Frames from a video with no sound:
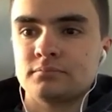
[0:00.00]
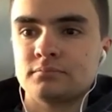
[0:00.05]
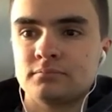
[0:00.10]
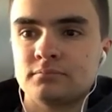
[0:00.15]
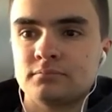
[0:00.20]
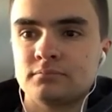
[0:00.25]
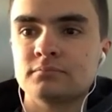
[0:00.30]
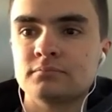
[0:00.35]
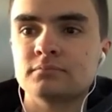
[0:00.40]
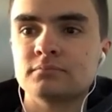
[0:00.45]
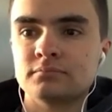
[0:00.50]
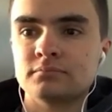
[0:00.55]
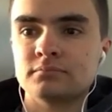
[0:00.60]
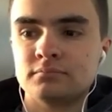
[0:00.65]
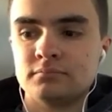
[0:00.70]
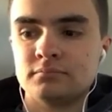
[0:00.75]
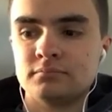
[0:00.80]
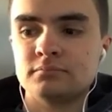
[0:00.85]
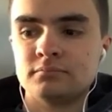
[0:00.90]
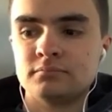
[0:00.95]

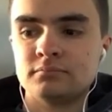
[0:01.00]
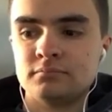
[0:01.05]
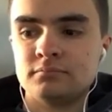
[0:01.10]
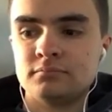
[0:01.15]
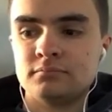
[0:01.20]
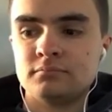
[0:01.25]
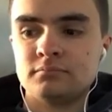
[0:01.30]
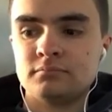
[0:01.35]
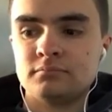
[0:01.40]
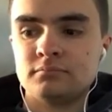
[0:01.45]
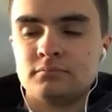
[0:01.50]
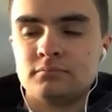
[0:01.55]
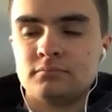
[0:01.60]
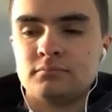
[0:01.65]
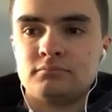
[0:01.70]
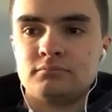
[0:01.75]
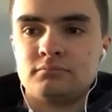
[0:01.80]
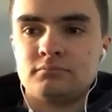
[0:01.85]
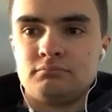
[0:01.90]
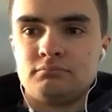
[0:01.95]

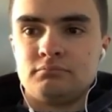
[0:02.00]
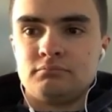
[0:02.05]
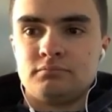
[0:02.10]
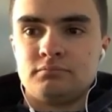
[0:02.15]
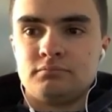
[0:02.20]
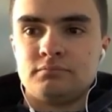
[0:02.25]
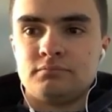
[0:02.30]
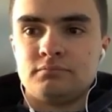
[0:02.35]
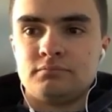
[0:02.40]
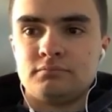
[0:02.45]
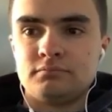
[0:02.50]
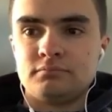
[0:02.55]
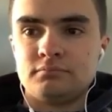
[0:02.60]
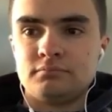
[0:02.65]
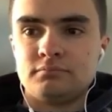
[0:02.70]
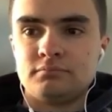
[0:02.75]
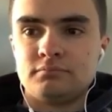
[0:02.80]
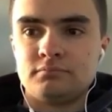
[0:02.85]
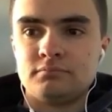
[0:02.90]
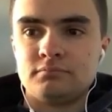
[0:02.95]

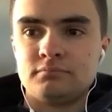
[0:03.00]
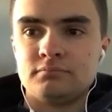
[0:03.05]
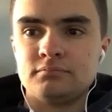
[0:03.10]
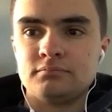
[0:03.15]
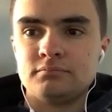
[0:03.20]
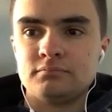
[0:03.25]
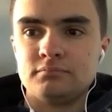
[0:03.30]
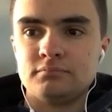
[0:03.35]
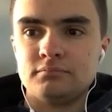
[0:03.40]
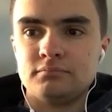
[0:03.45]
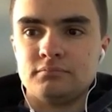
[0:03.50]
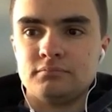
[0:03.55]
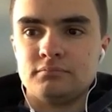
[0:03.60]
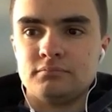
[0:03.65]
[no speech]